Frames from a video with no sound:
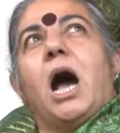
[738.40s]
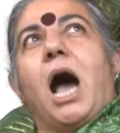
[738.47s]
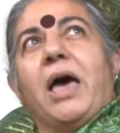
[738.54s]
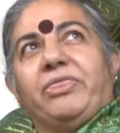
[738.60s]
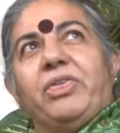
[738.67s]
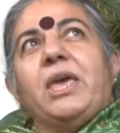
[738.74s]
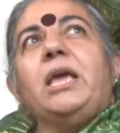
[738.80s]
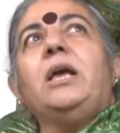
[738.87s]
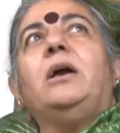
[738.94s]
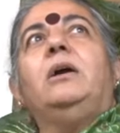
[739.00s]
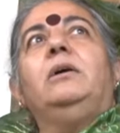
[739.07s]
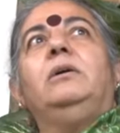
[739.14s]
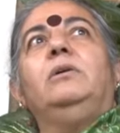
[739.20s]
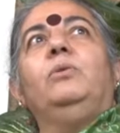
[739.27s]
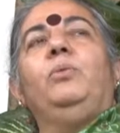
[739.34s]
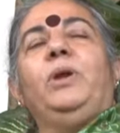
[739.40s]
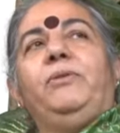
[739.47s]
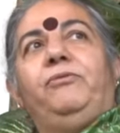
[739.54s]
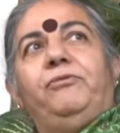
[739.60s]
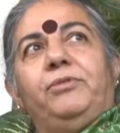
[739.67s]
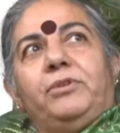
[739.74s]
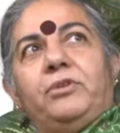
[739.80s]
I think
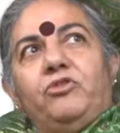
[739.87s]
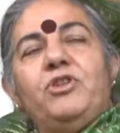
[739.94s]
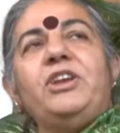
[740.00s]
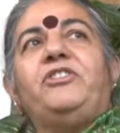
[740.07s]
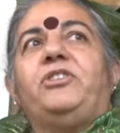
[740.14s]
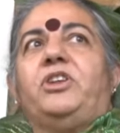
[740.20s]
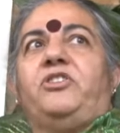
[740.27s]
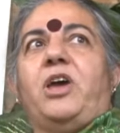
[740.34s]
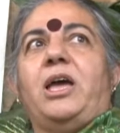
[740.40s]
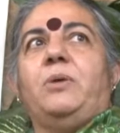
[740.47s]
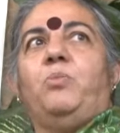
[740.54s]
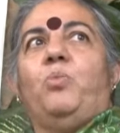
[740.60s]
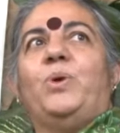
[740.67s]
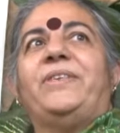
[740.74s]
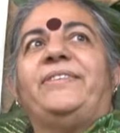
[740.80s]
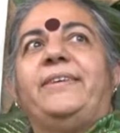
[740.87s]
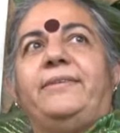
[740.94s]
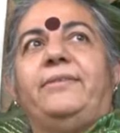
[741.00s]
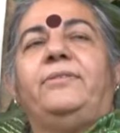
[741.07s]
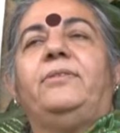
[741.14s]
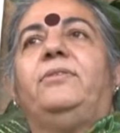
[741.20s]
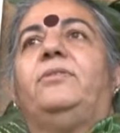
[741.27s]
we've reached the time where
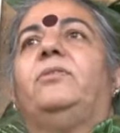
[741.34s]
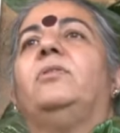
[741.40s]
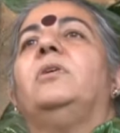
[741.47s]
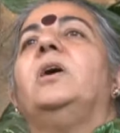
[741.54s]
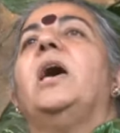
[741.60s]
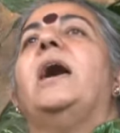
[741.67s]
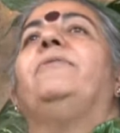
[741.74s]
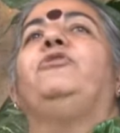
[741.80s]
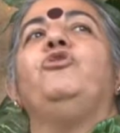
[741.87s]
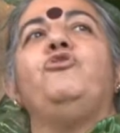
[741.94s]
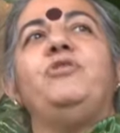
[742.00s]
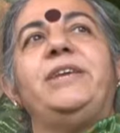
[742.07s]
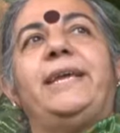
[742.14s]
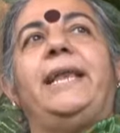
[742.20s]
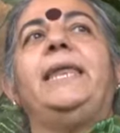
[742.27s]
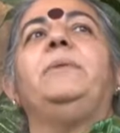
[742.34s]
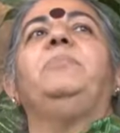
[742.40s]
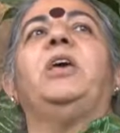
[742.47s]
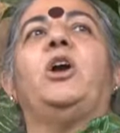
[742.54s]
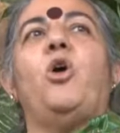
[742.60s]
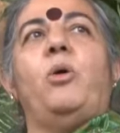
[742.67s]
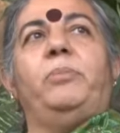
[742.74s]
citizens have to reclaim
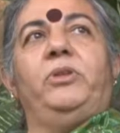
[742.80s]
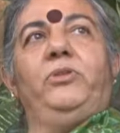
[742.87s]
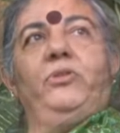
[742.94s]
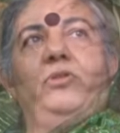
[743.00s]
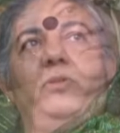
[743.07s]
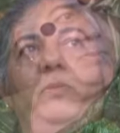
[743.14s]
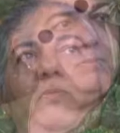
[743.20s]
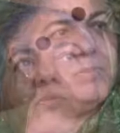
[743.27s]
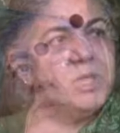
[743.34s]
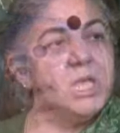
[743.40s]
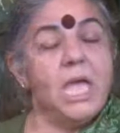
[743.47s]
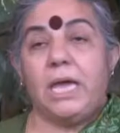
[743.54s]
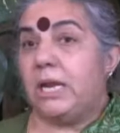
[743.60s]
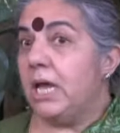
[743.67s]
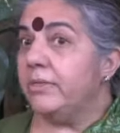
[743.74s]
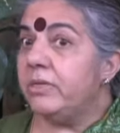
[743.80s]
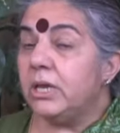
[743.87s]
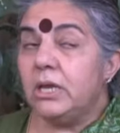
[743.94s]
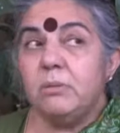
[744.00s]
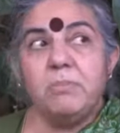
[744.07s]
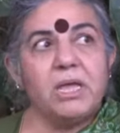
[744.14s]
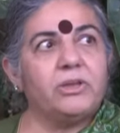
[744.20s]
their commons. And I
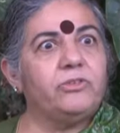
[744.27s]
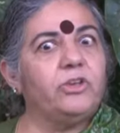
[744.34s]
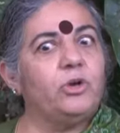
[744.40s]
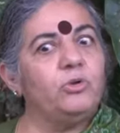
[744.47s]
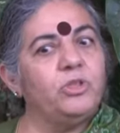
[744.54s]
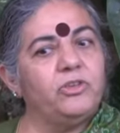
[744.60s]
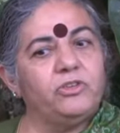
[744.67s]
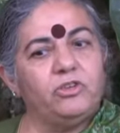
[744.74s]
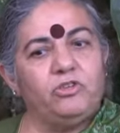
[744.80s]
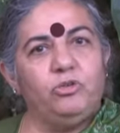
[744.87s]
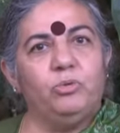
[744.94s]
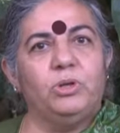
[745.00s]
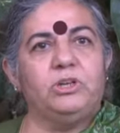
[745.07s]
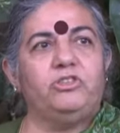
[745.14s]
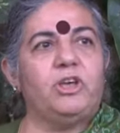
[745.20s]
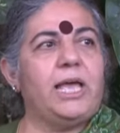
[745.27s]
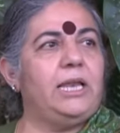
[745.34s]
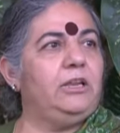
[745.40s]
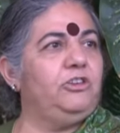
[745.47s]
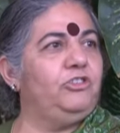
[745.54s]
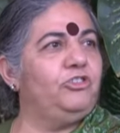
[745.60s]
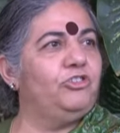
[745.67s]
think in Mexico, there's a dual
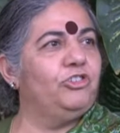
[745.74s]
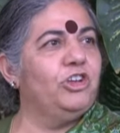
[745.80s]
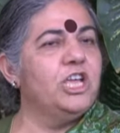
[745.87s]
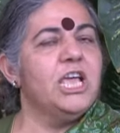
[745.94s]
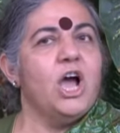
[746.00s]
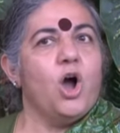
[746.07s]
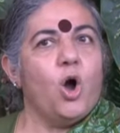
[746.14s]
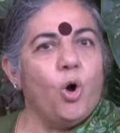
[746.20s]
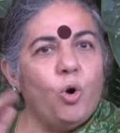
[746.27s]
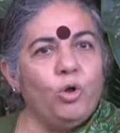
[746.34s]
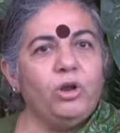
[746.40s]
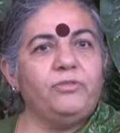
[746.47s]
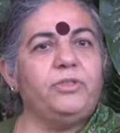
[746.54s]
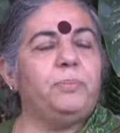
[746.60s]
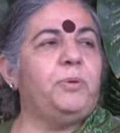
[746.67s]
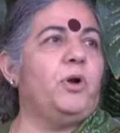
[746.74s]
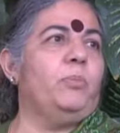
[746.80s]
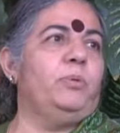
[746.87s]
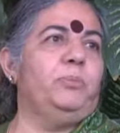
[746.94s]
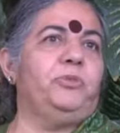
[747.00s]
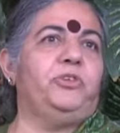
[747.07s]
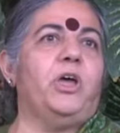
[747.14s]
challenge. All of the
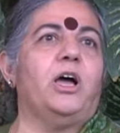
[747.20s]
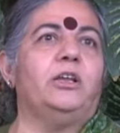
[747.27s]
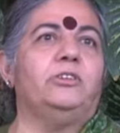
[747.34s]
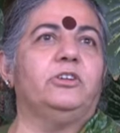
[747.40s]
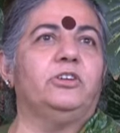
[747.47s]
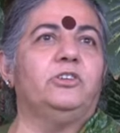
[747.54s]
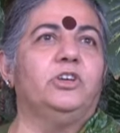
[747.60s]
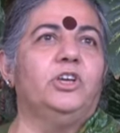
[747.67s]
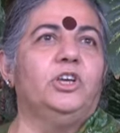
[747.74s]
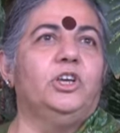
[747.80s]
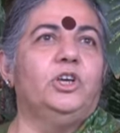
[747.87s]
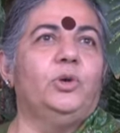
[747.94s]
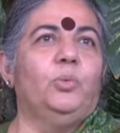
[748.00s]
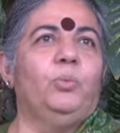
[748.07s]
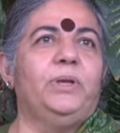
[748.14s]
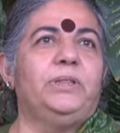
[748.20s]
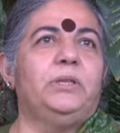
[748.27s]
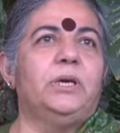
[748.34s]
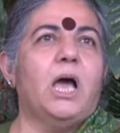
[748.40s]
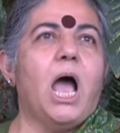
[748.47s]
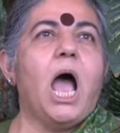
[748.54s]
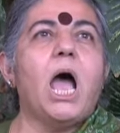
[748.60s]
problems started
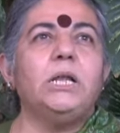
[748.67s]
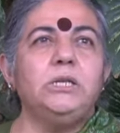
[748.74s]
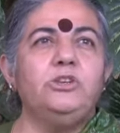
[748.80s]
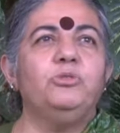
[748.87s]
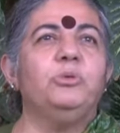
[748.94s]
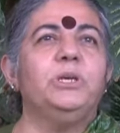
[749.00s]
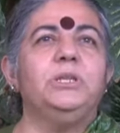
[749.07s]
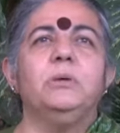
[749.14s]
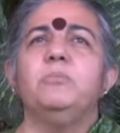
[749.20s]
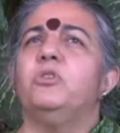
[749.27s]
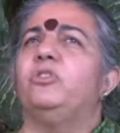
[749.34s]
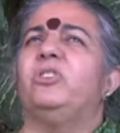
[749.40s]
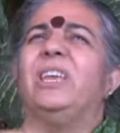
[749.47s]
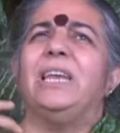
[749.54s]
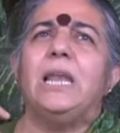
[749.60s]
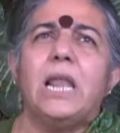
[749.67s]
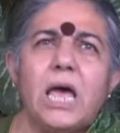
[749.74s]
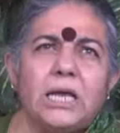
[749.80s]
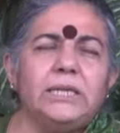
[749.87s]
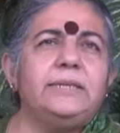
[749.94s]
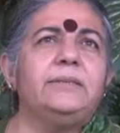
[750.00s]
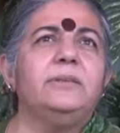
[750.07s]
with undoing the most
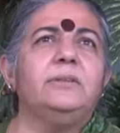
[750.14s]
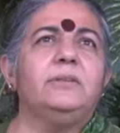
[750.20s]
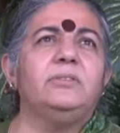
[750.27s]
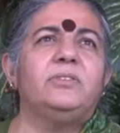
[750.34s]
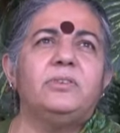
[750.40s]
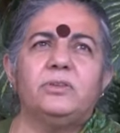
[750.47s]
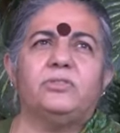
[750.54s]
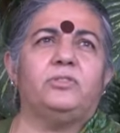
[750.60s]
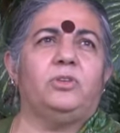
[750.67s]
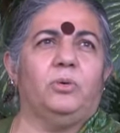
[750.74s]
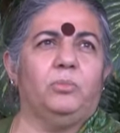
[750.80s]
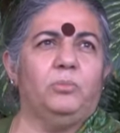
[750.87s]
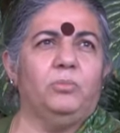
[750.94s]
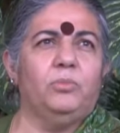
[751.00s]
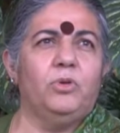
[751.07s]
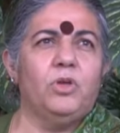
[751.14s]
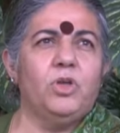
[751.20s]
enlightened system